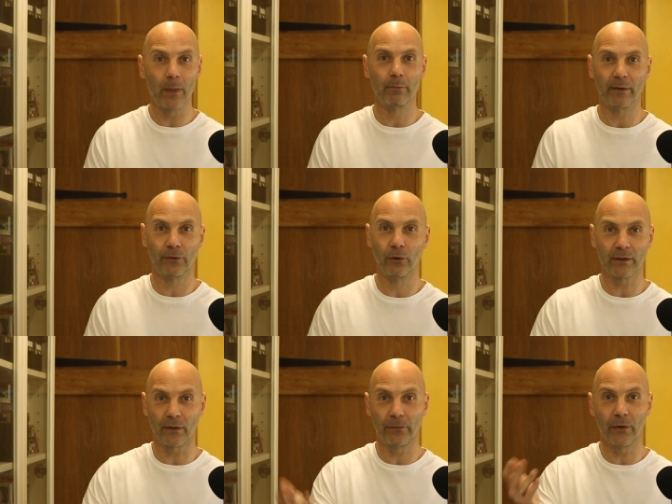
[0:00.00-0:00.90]
them before,
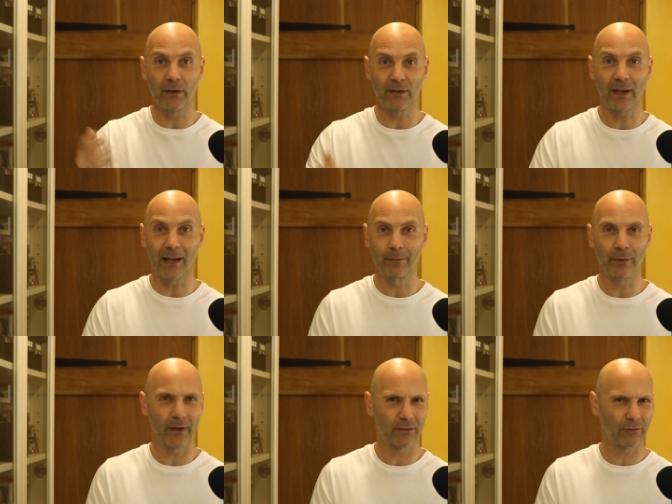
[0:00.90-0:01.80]
it's a first date,
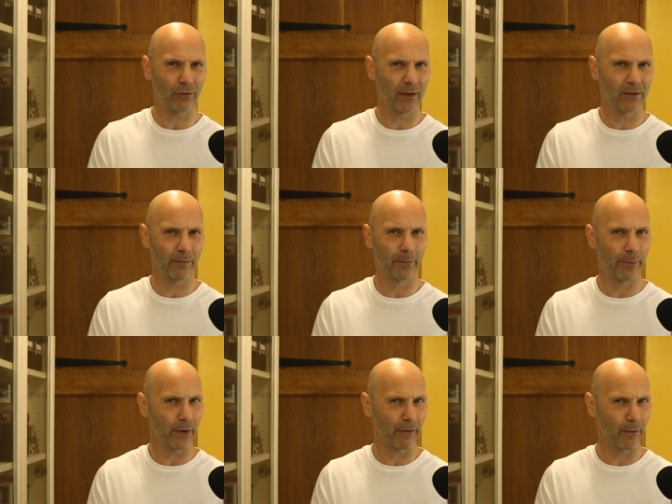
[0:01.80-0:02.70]
but they're trying to
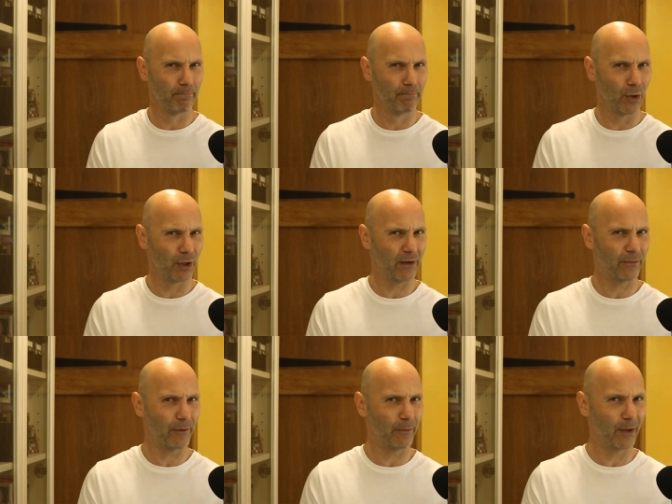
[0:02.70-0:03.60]
borrow money
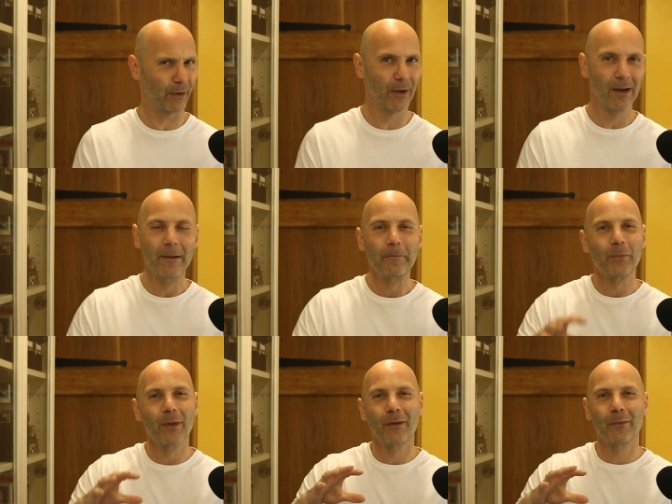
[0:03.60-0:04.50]
from you.
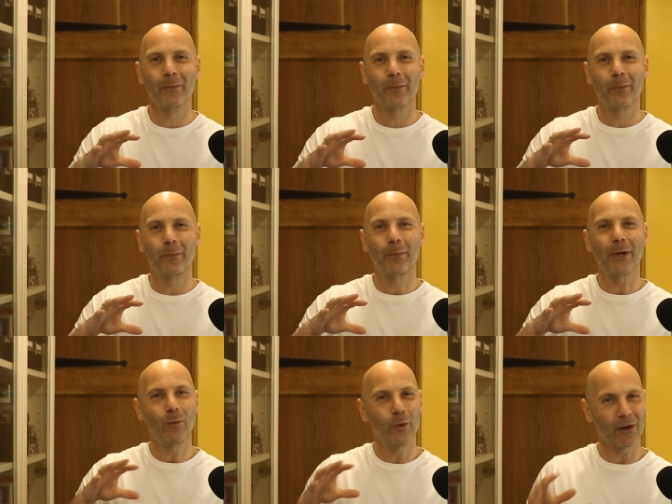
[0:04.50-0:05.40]

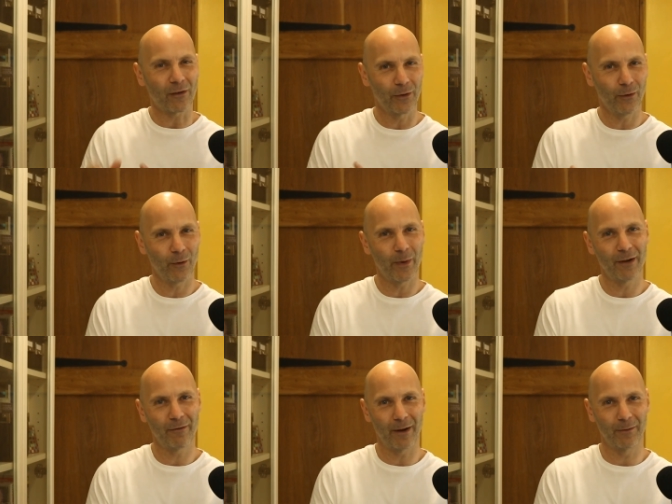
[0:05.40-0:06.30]
But it works the other
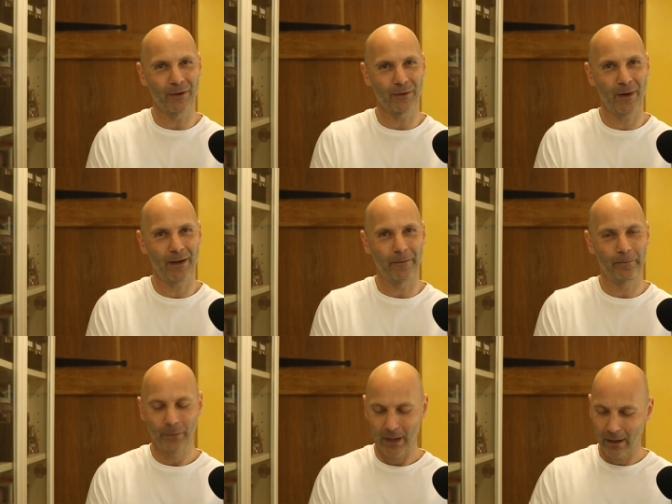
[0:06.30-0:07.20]
way around as well.
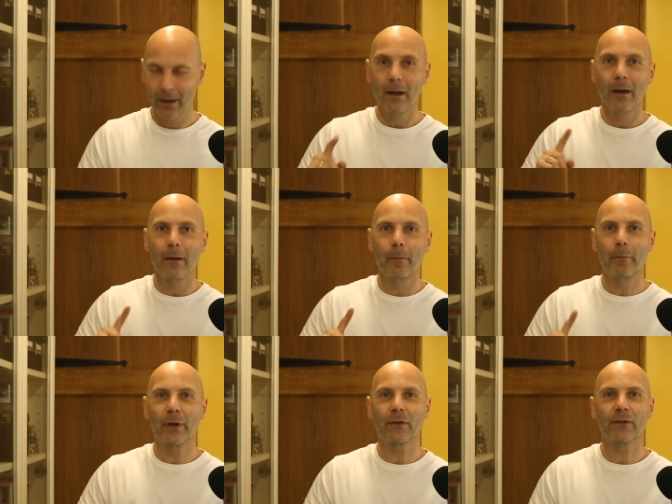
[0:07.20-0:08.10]

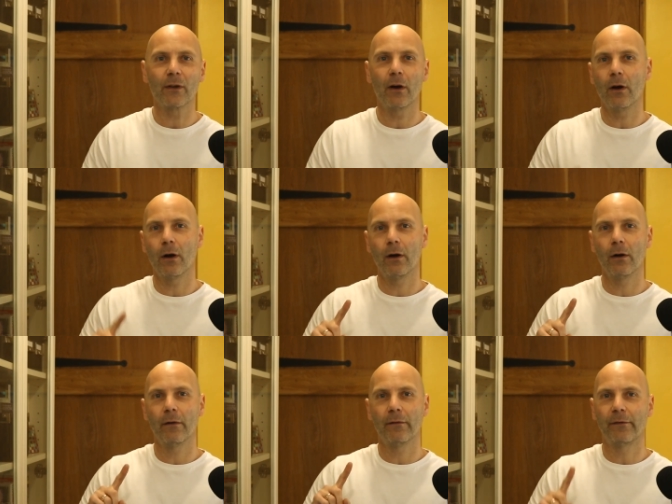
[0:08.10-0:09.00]
Because
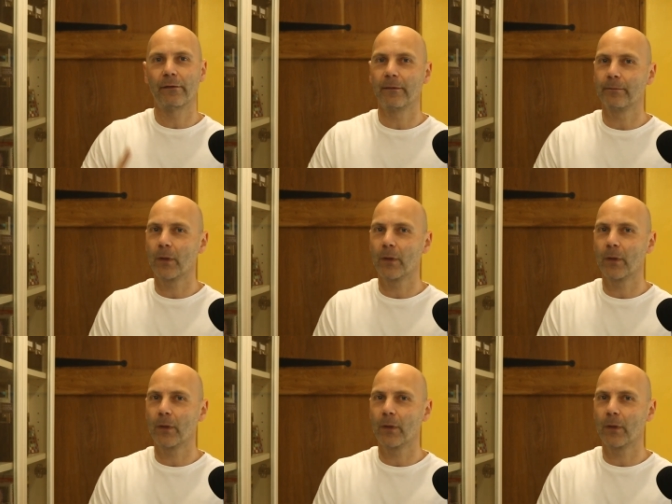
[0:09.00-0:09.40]
of